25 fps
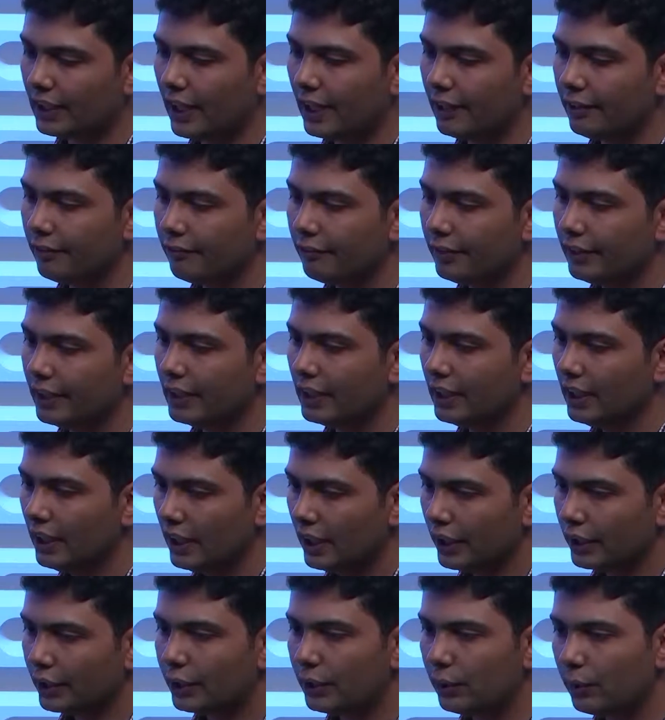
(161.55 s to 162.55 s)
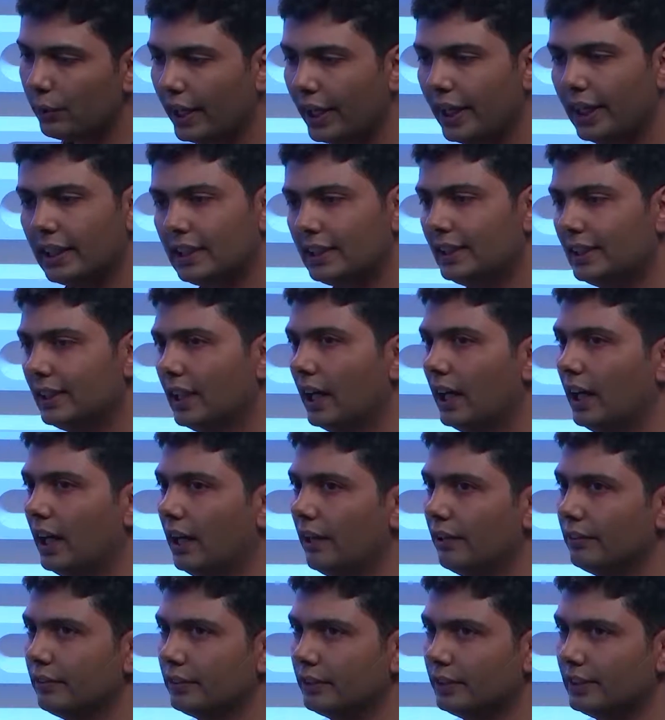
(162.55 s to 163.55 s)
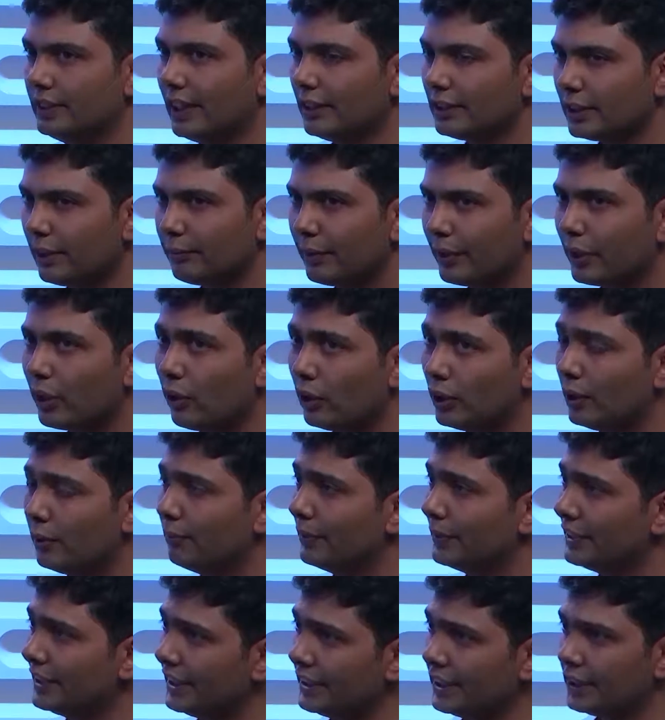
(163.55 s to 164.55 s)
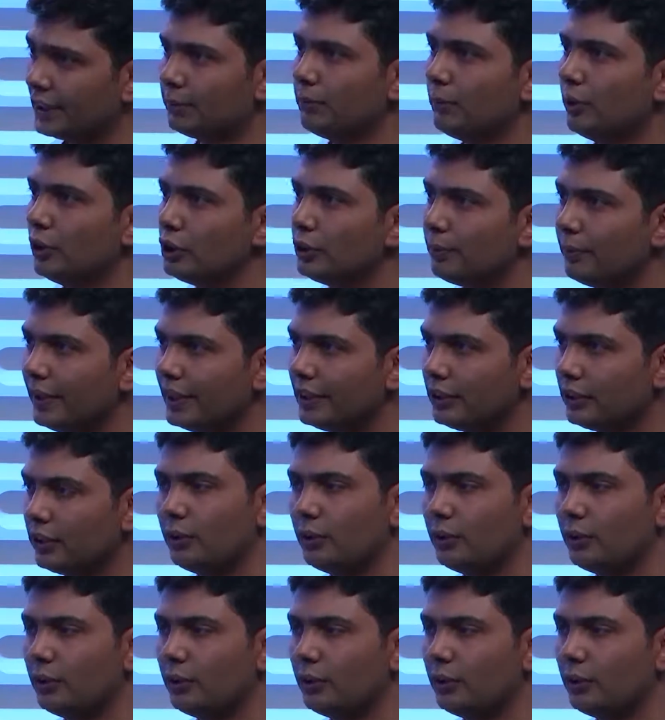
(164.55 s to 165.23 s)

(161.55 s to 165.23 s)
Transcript: And we curate uh, something called the message response page.